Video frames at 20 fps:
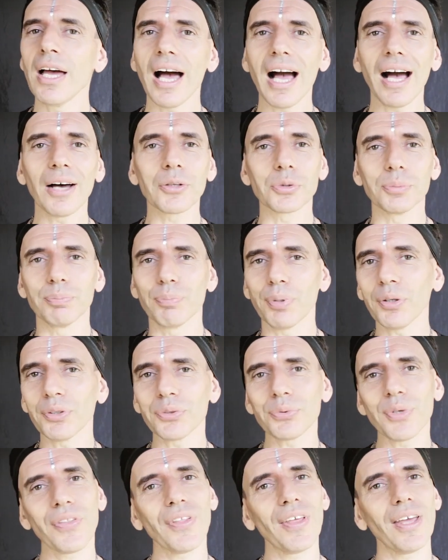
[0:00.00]
how to
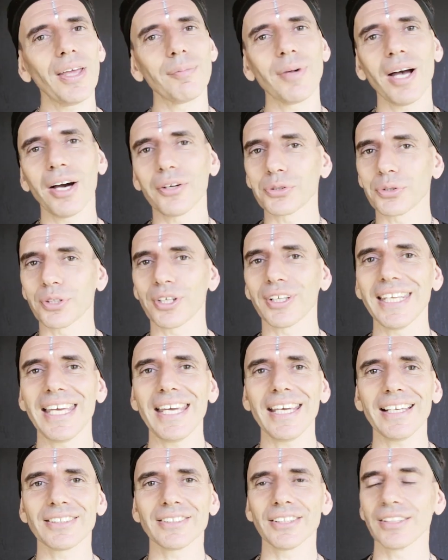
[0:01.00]
bond with them, how to
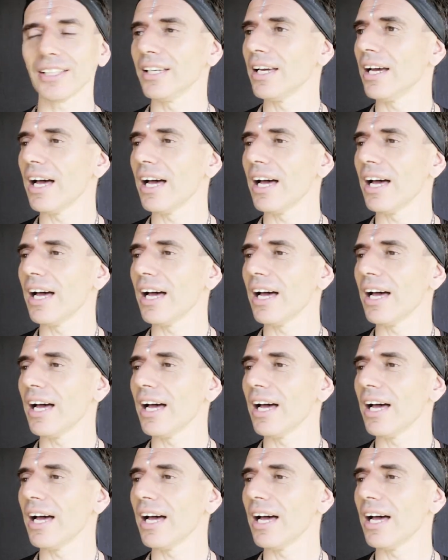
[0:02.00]
connect